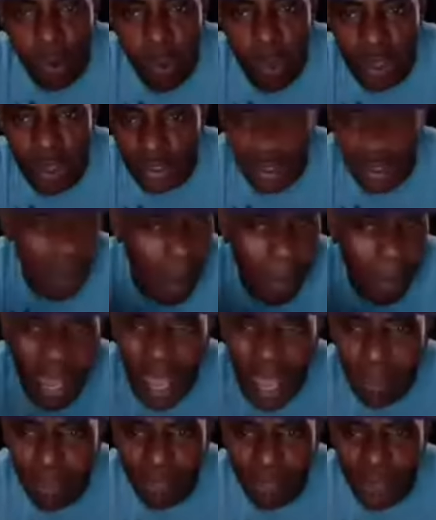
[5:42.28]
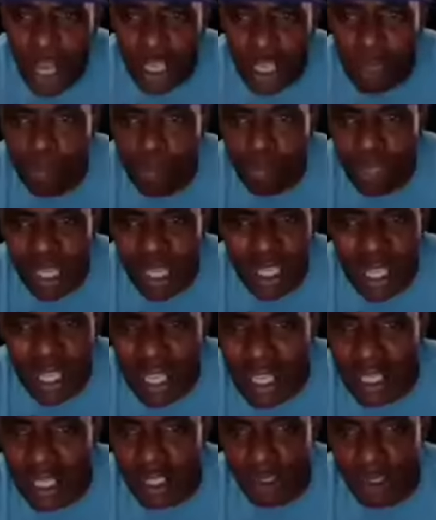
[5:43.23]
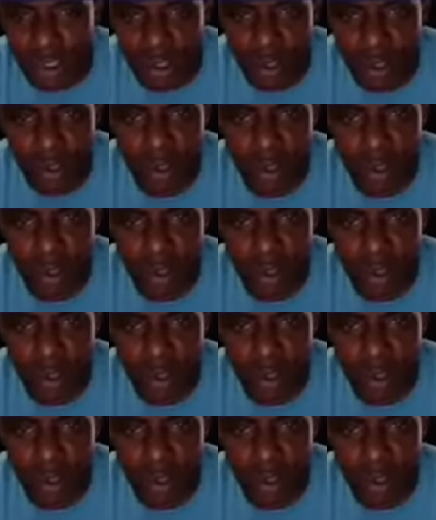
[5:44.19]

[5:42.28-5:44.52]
Some of them had fucking P Ds,